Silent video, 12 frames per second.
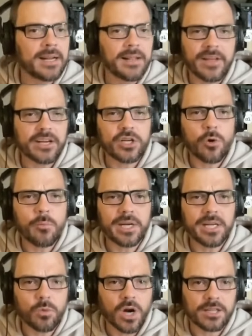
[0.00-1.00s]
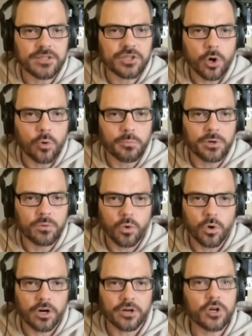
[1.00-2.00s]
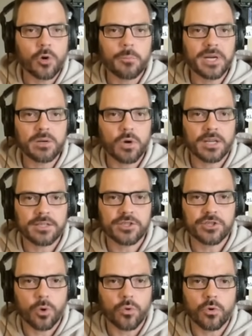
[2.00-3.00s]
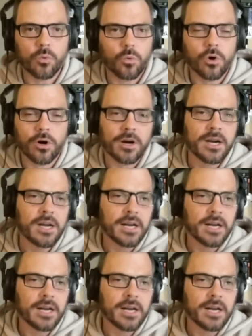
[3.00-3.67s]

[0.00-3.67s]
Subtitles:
that nobody wants open war. Nobody wants total war.